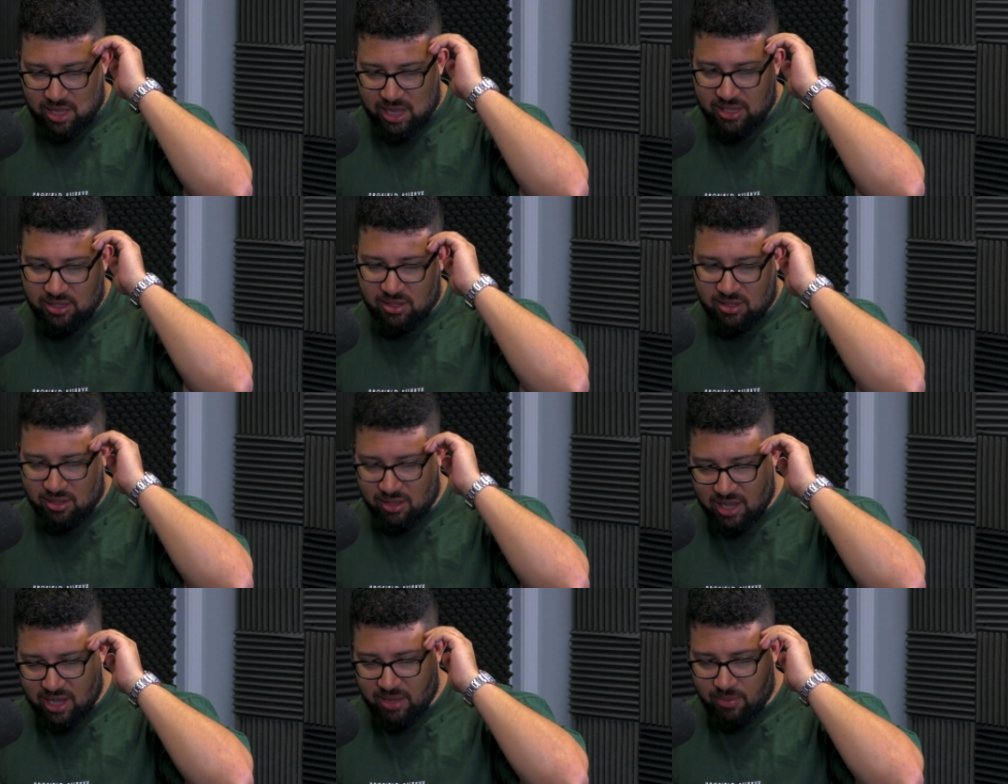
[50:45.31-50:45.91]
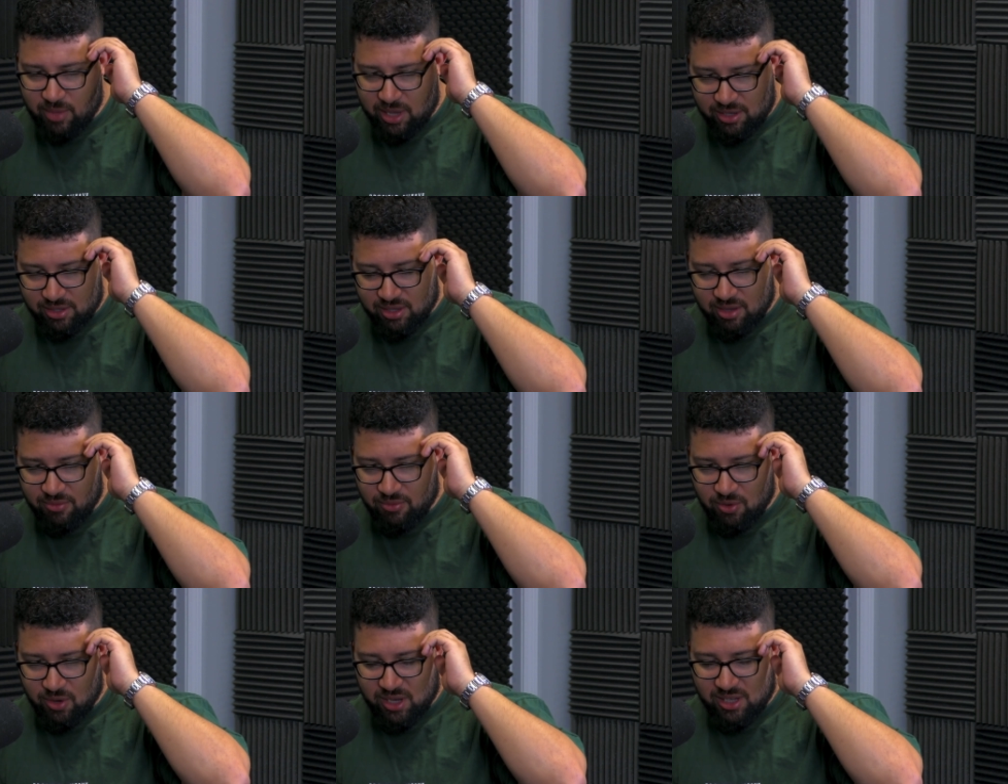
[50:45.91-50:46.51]
that makes
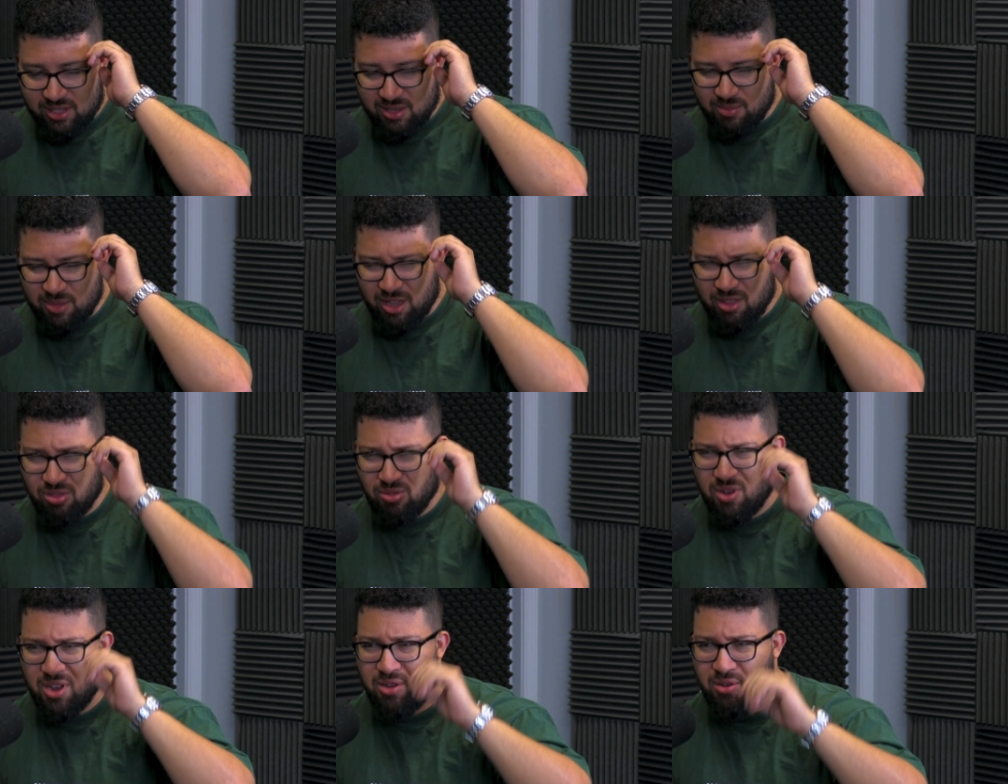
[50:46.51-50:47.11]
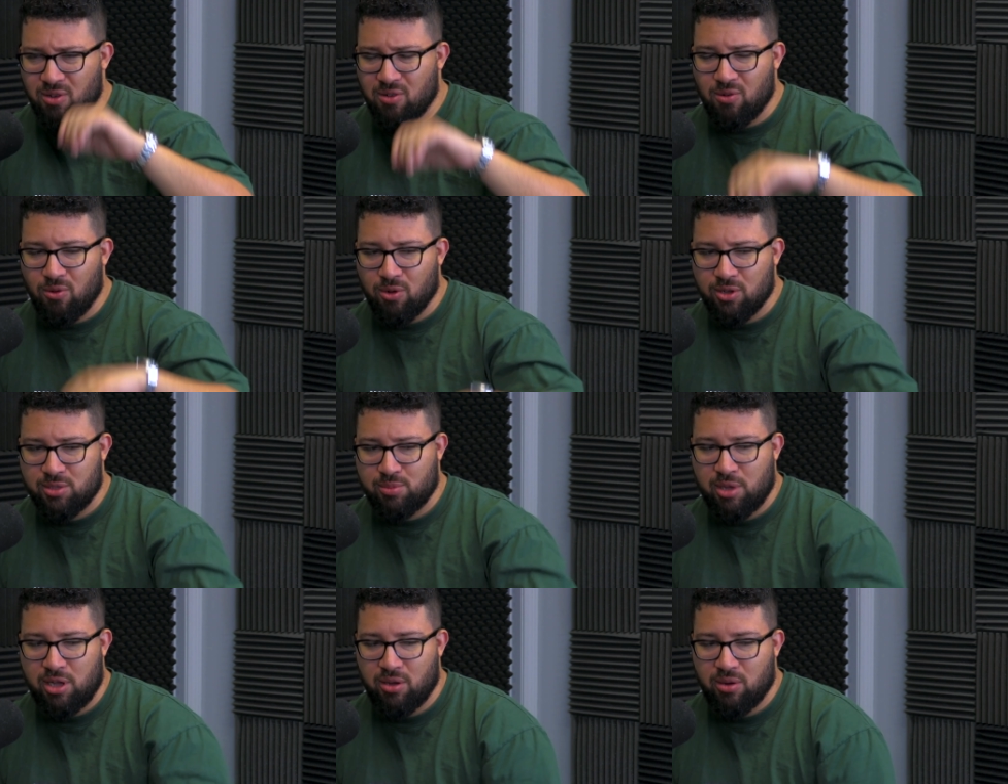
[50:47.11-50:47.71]
up for it because I'm like 300
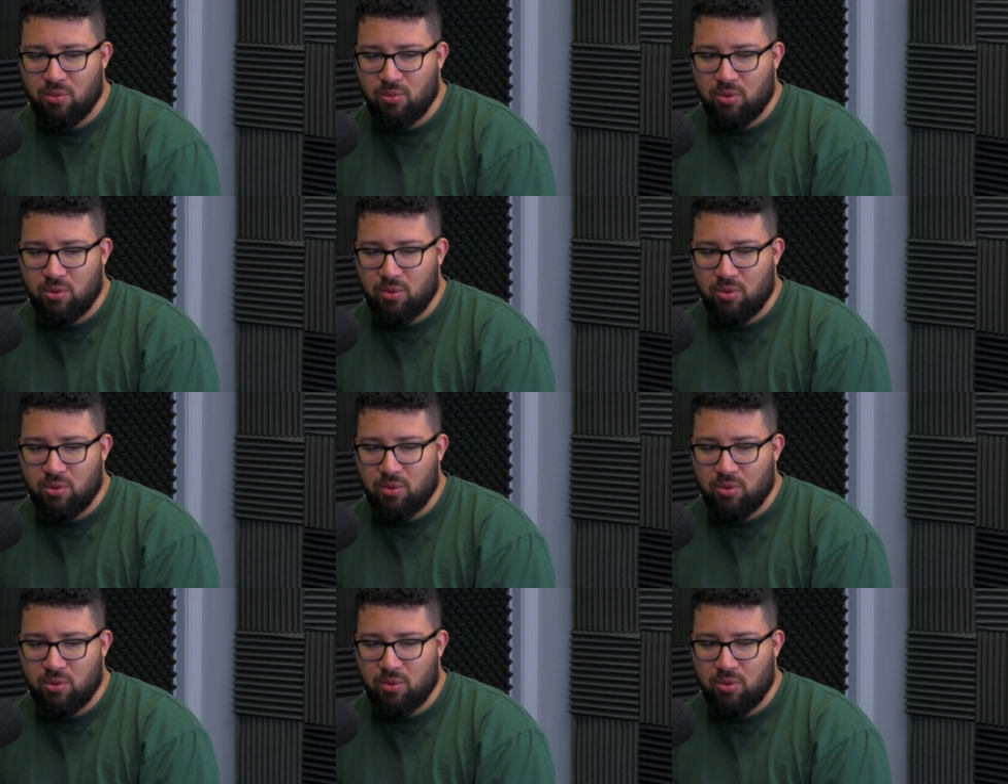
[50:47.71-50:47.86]
horsepower.